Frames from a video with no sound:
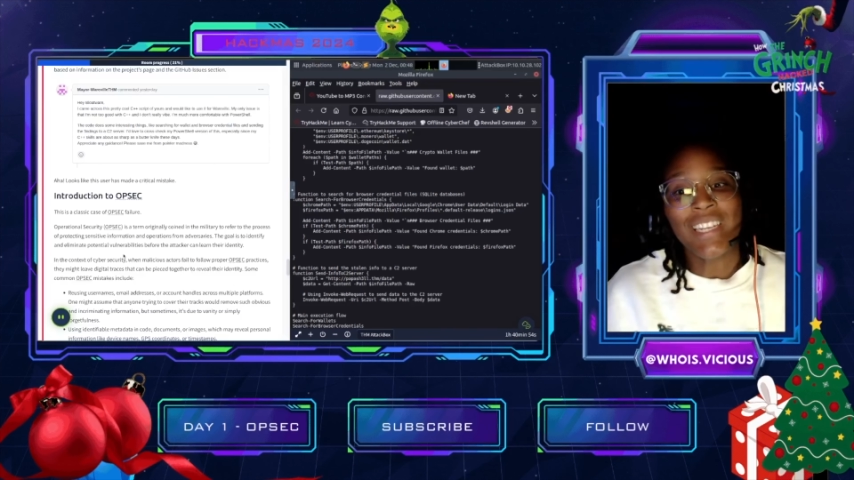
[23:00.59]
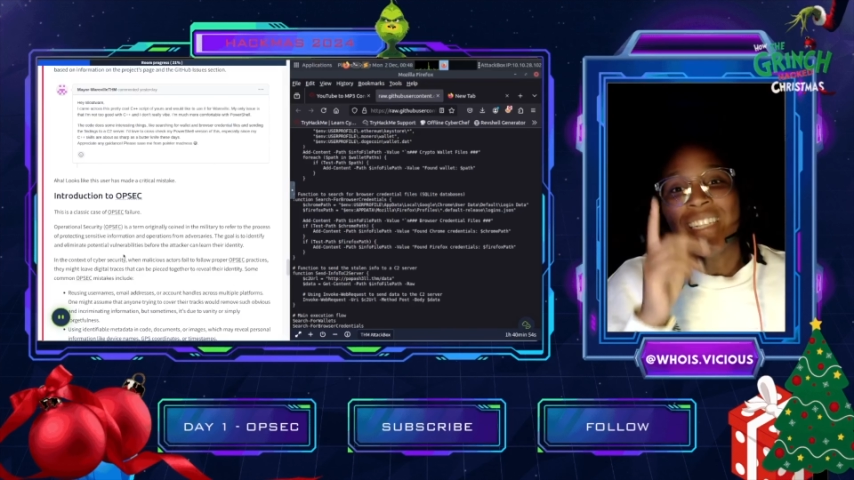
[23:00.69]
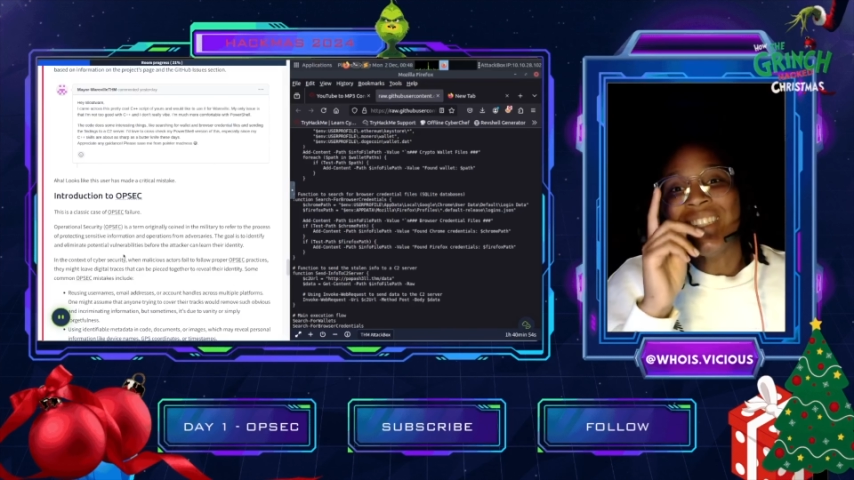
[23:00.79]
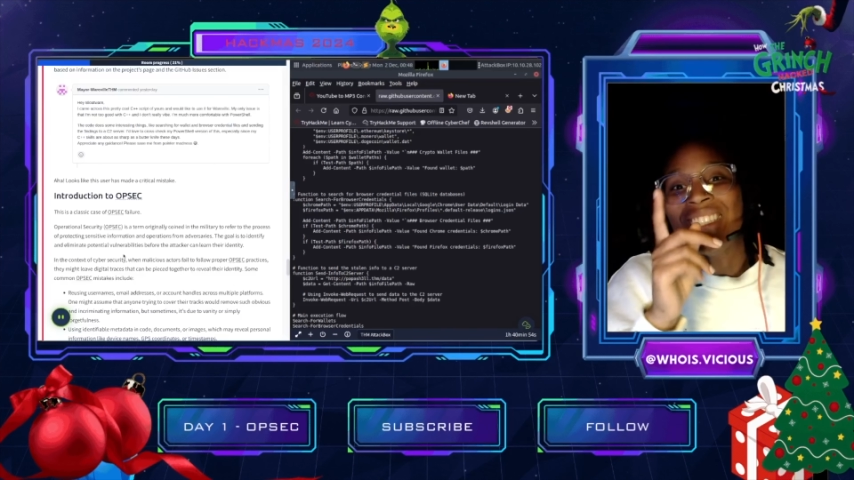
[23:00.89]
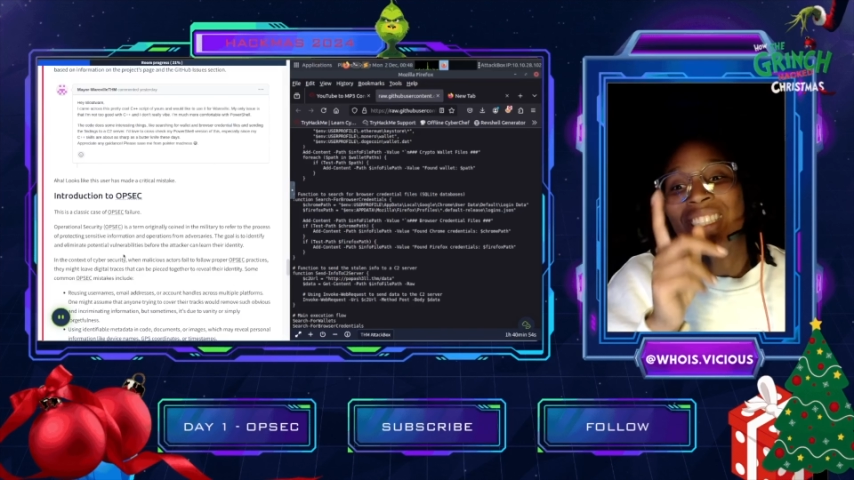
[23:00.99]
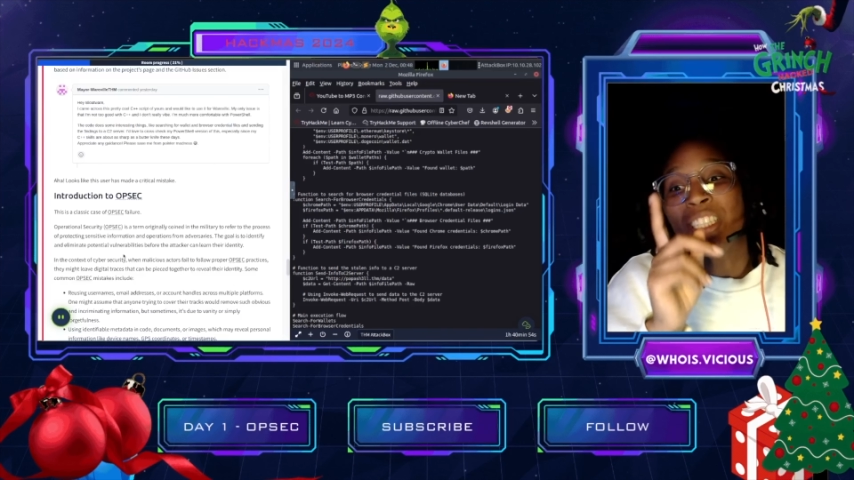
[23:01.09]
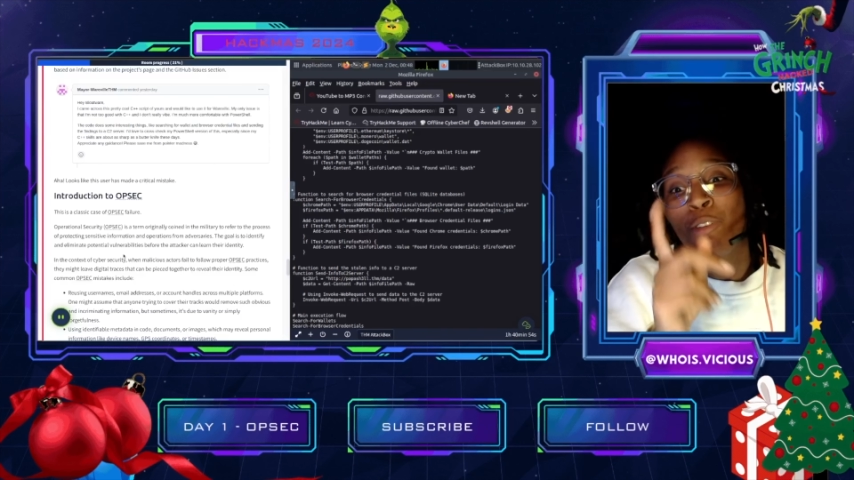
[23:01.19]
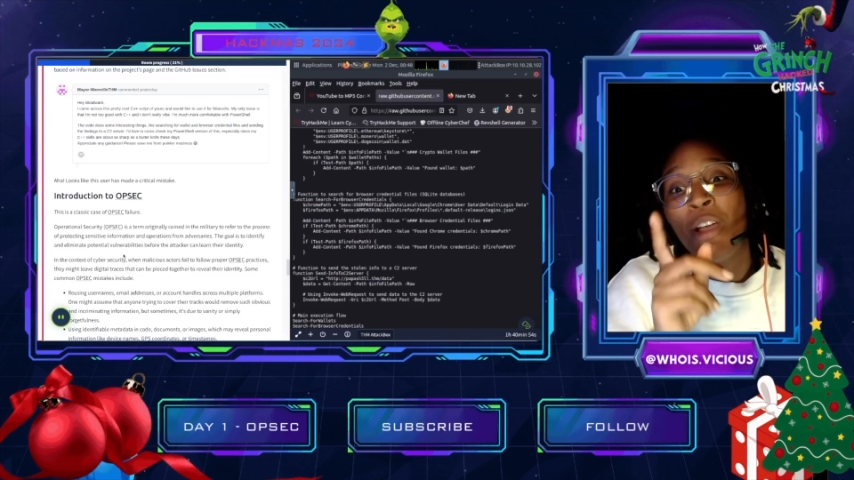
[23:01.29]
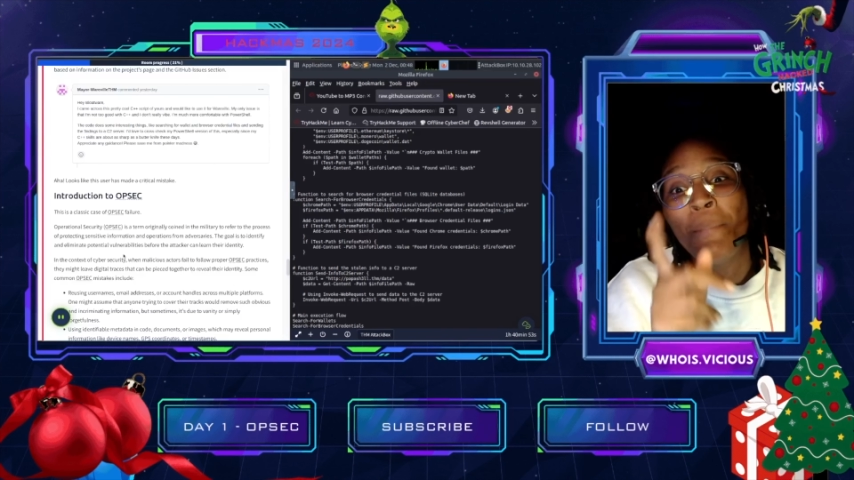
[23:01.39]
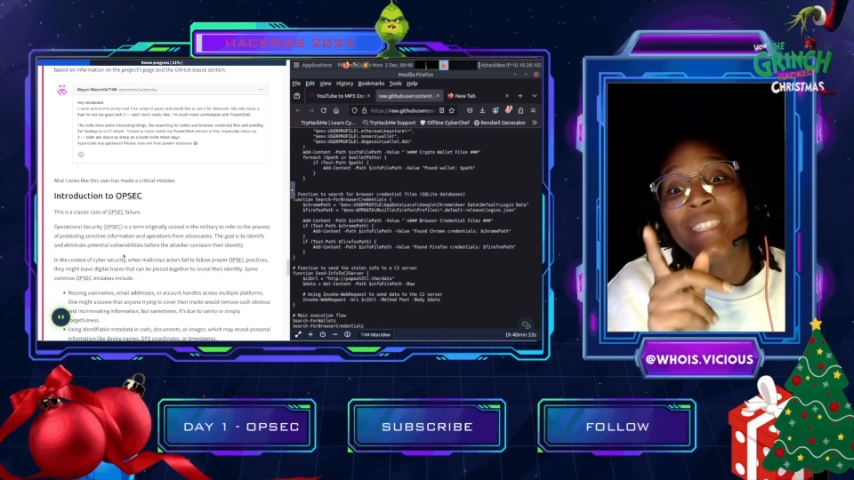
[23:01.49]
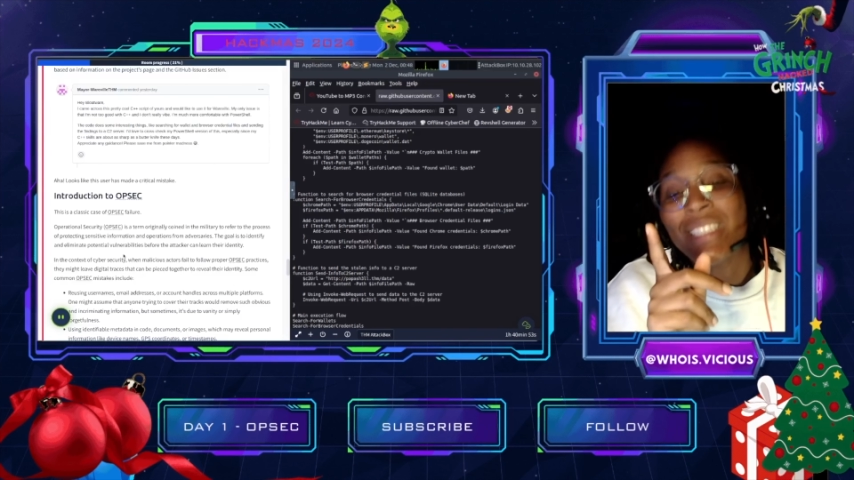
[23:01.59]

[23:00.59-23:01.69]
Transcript: This is where Mr.